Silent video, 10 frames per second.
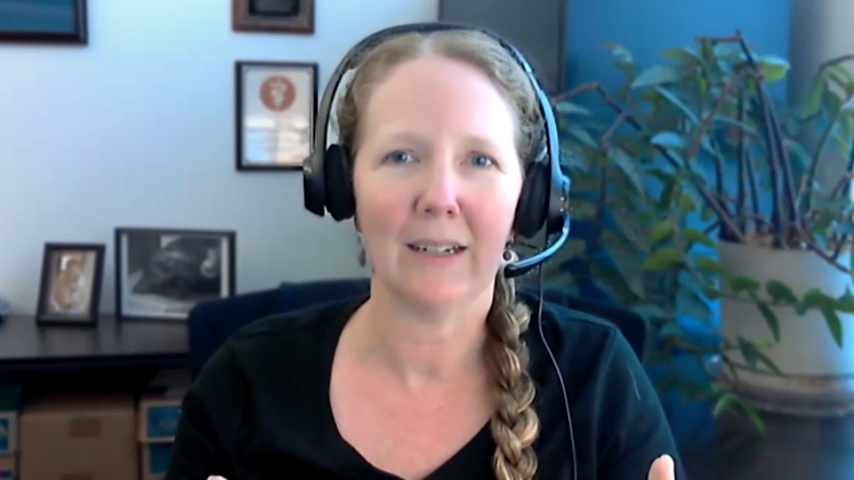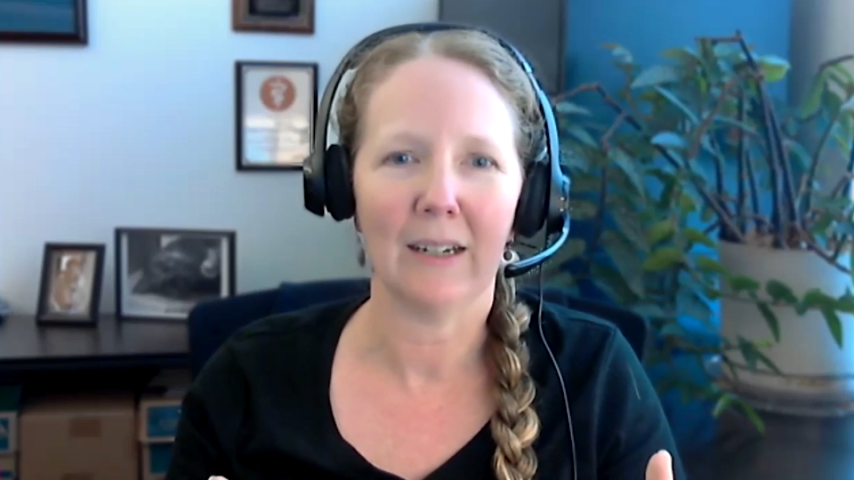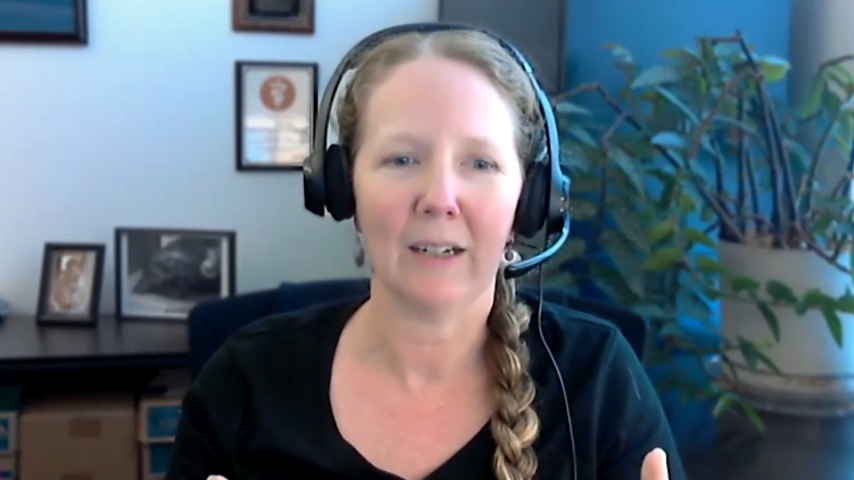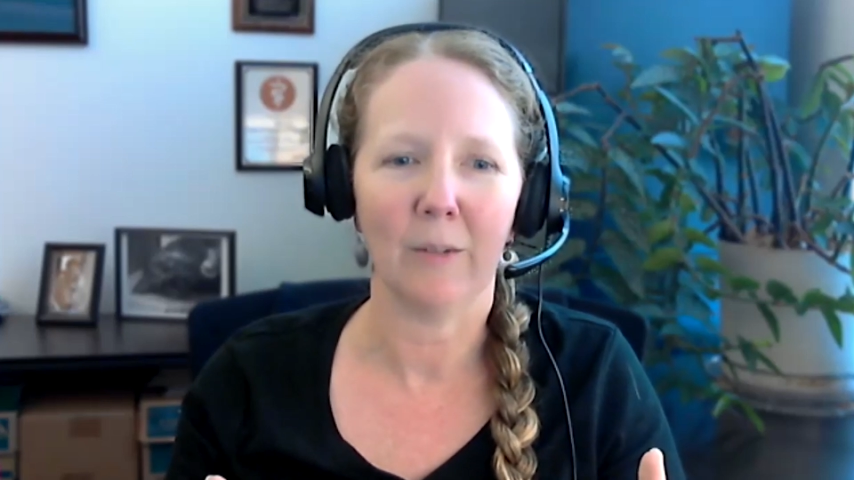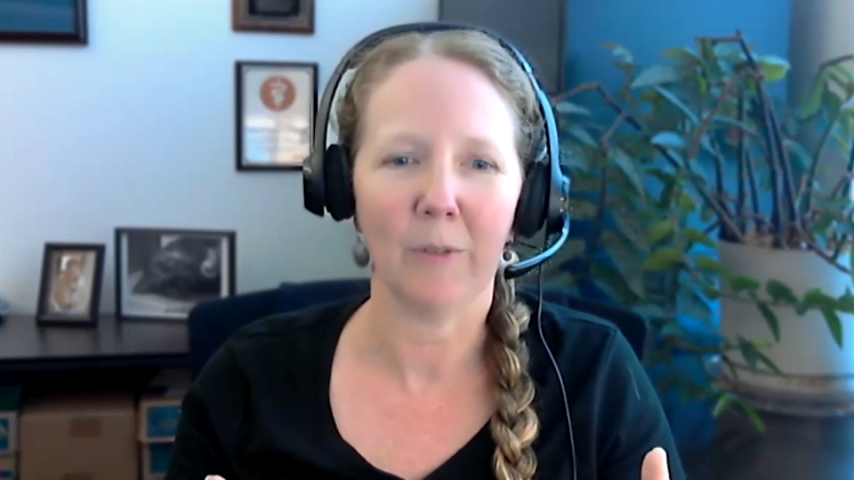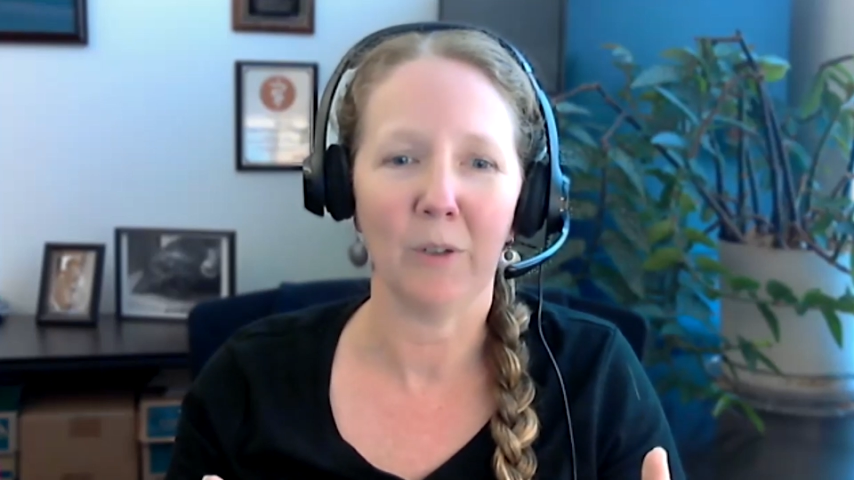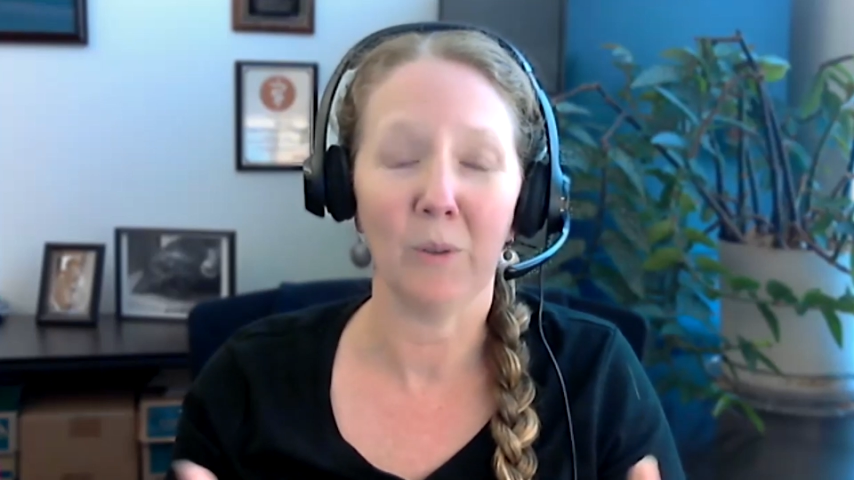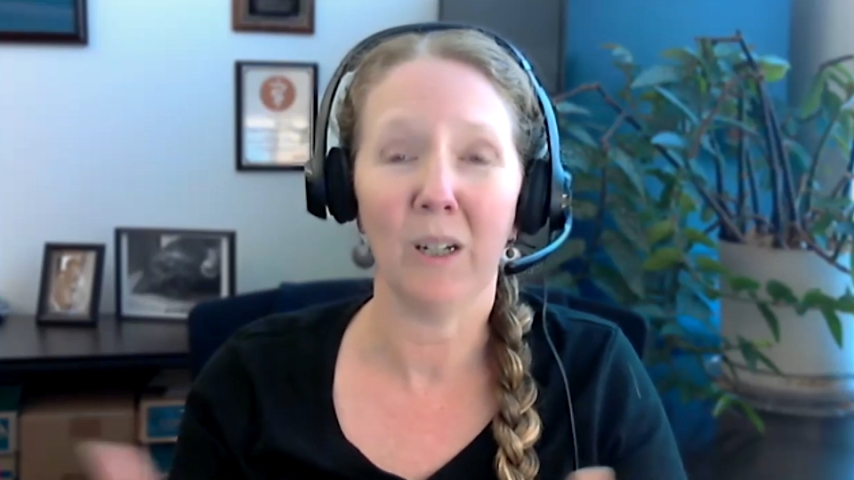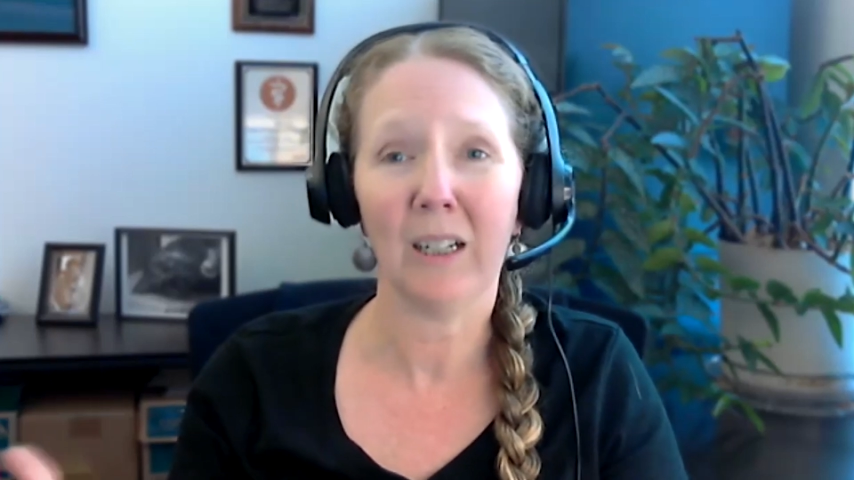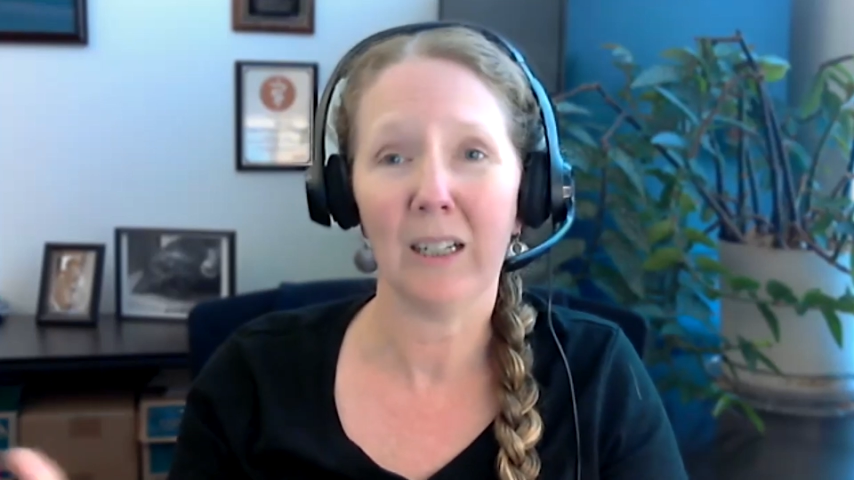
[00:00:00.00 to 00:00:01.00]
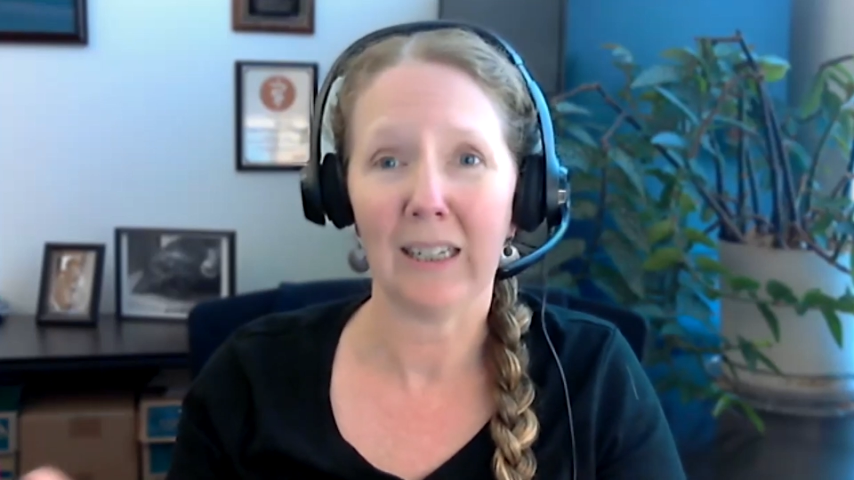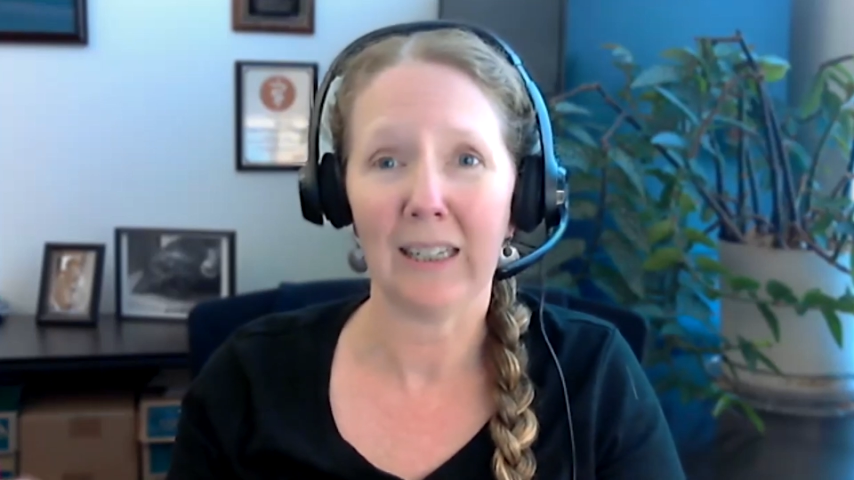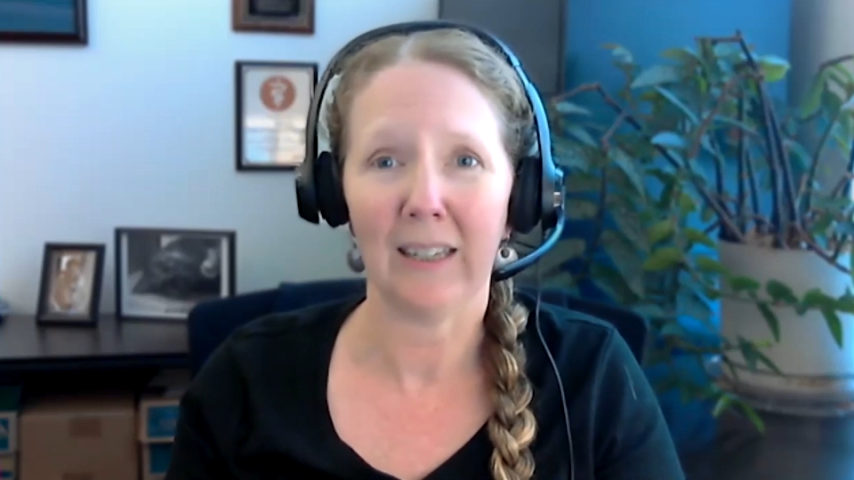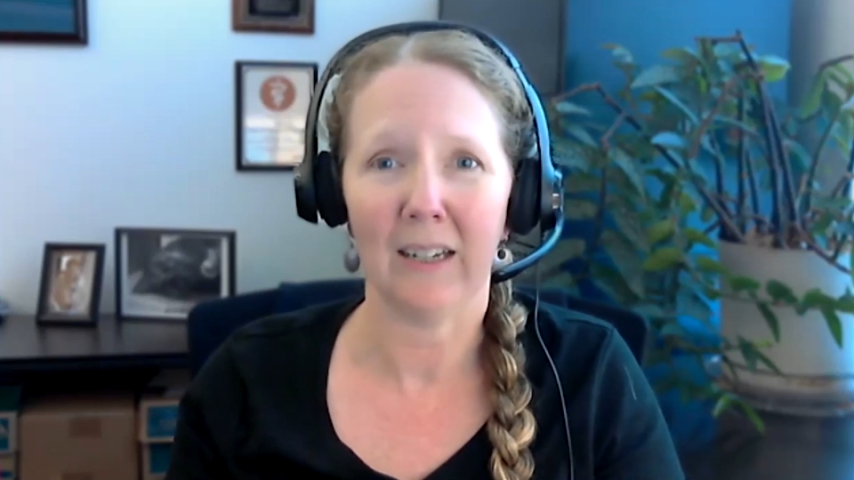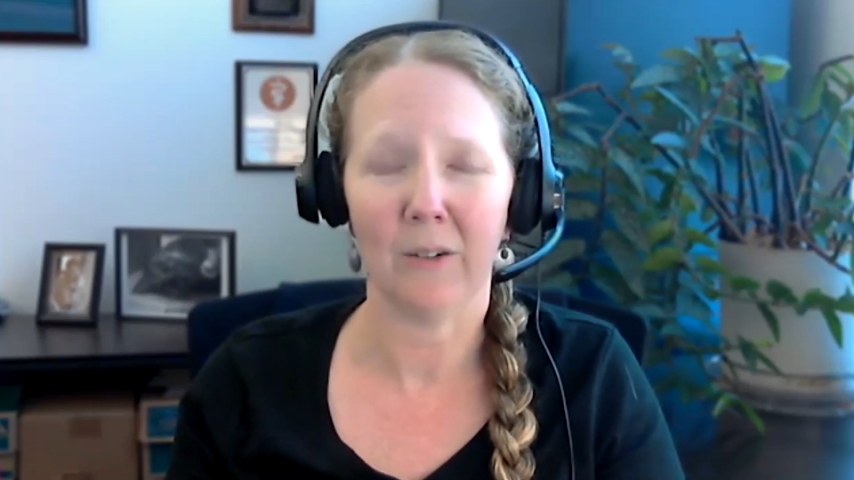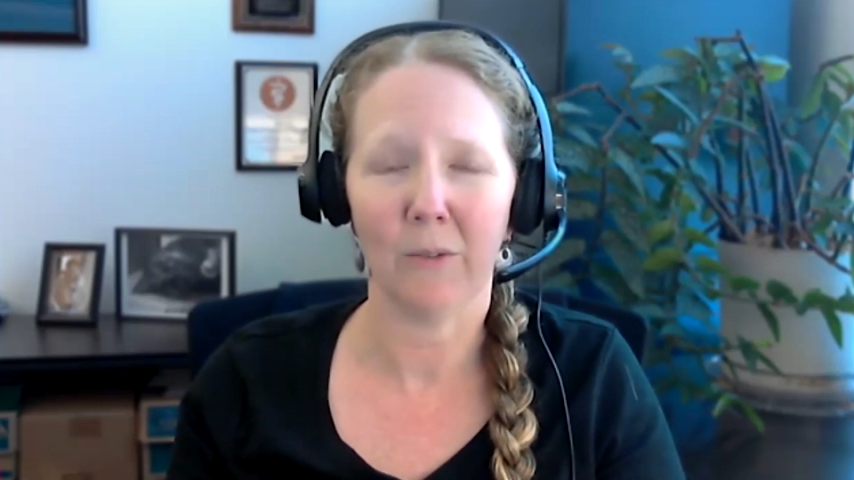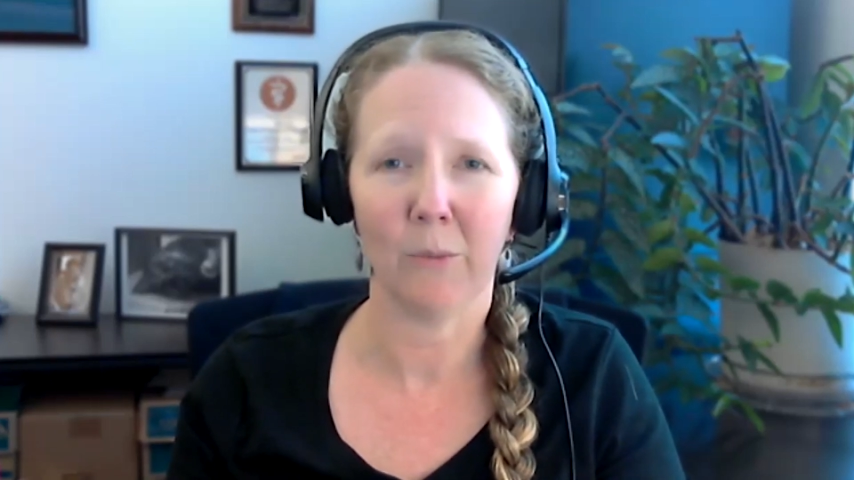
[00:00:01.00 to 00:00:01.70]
luckily then